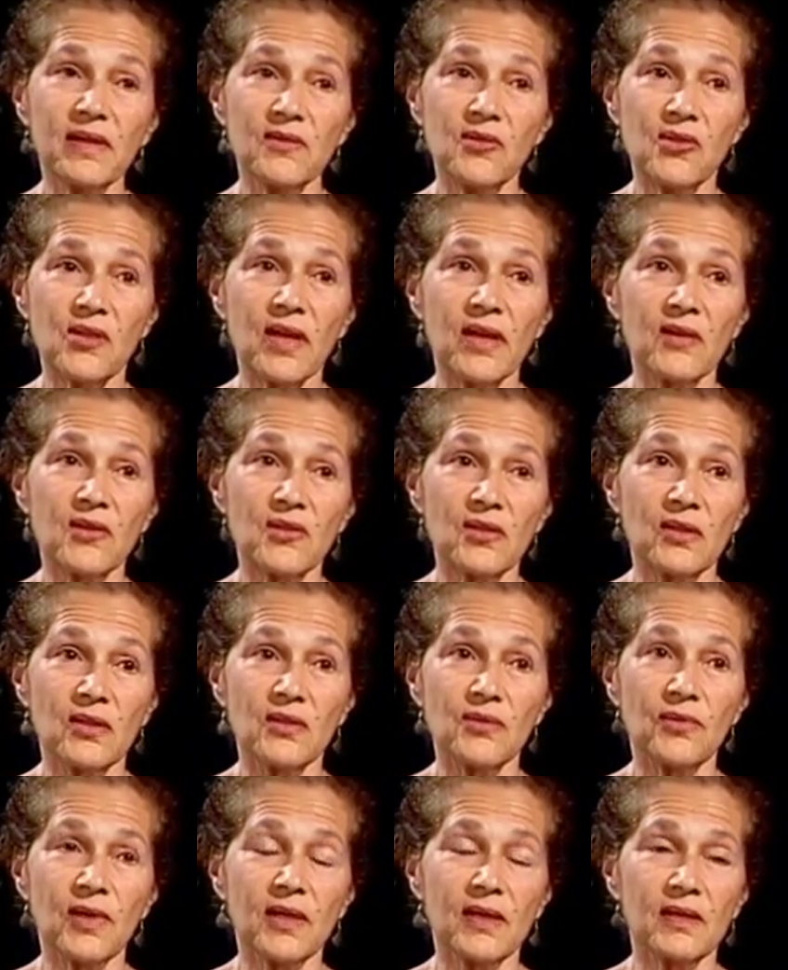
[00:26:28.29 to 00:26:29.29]
education
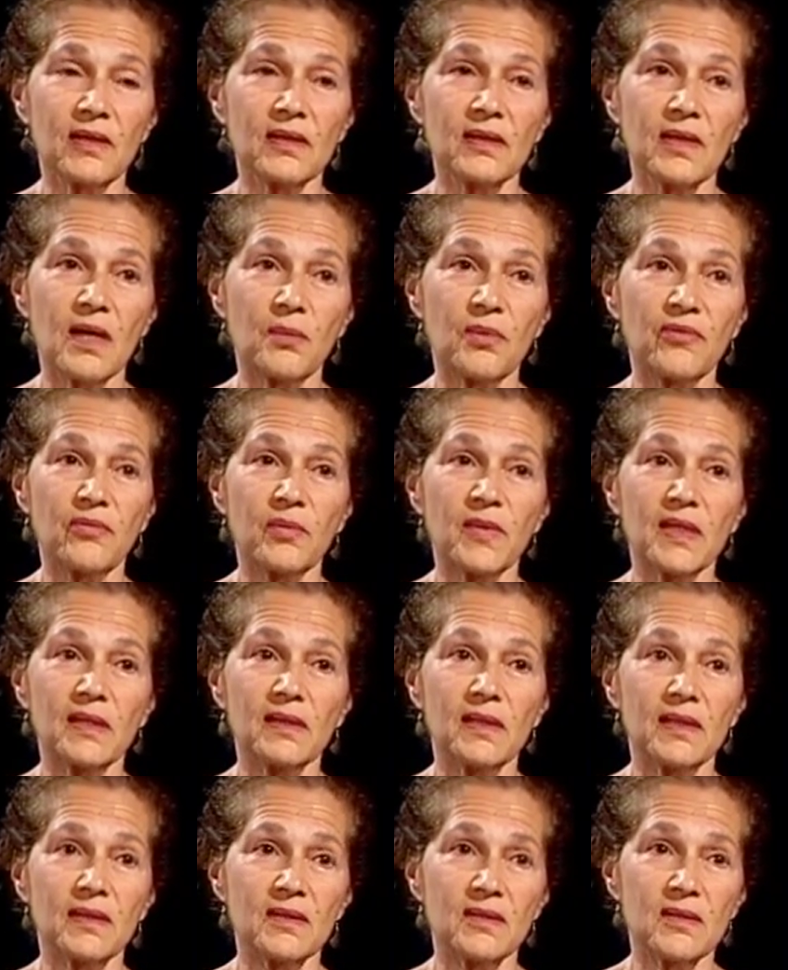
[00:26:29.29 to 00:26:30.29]
is right at the top of my
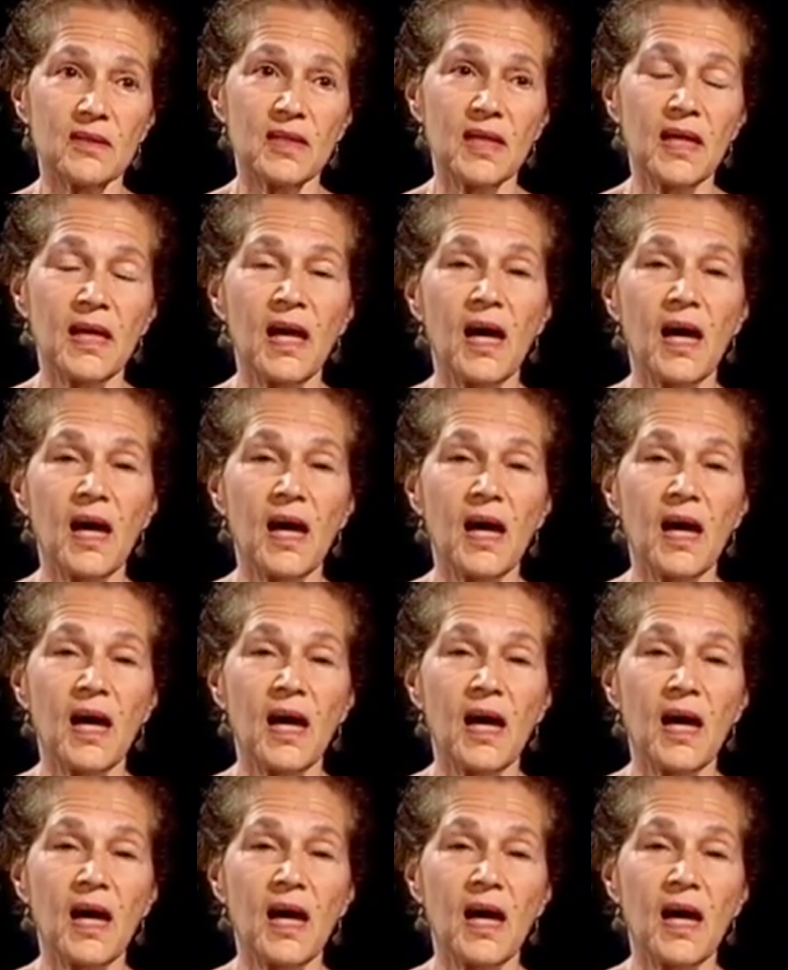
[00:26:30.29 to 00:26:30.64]
list.